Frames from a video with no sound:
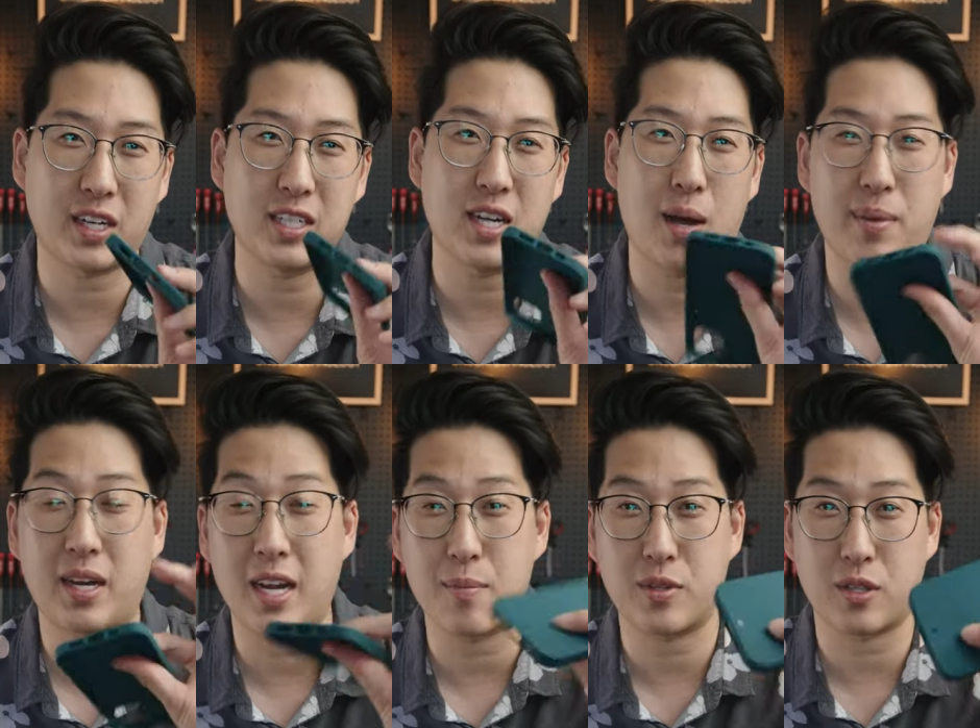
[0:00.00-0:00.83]
that
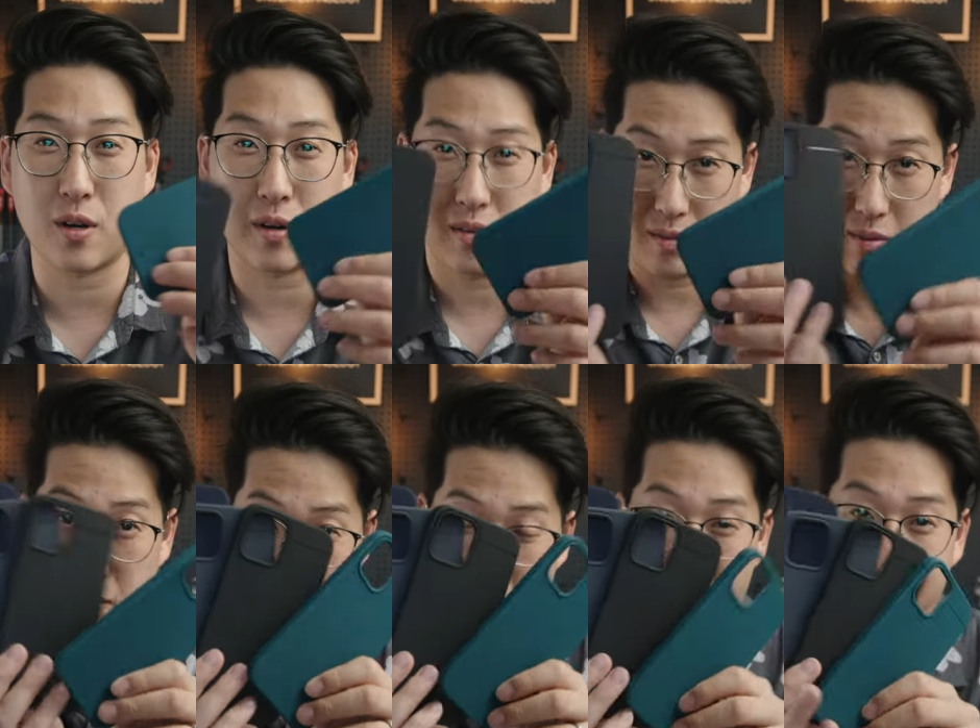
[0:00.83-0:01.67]
Kadabi keeps their
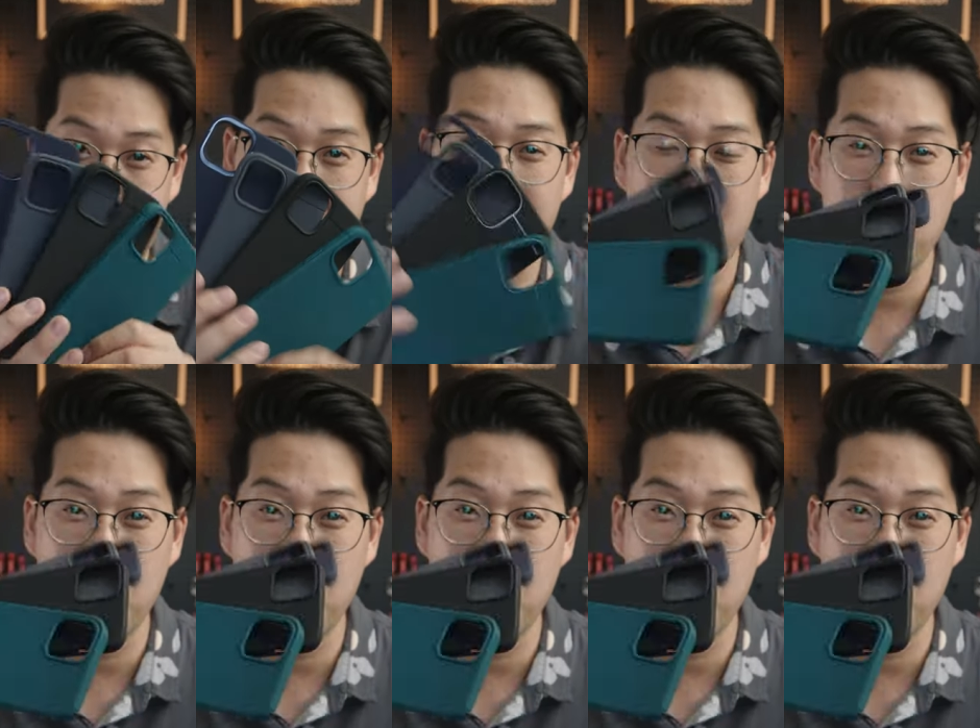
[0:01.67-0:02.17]
branding